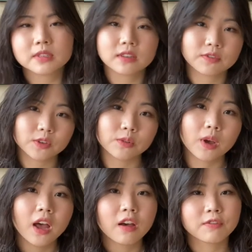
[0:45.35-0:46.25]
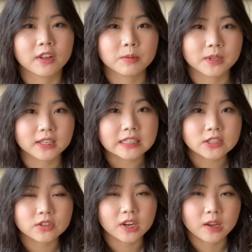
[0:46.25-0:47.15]
If you follow me on
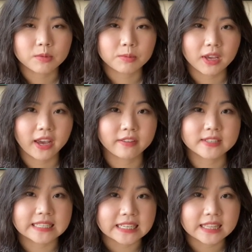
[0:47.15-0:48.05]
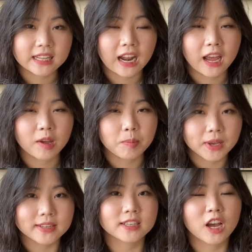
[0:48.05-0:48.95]
Instagram, you may have seen that I
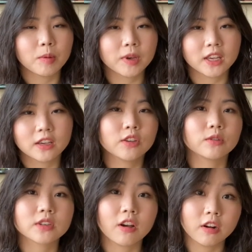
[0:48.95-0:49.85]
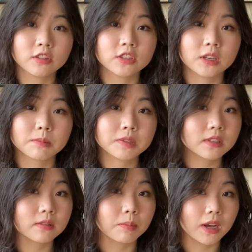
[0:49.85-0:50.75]
picked up a cute heart-shaped
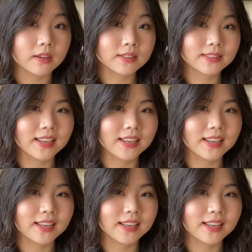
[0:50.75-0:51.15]
box.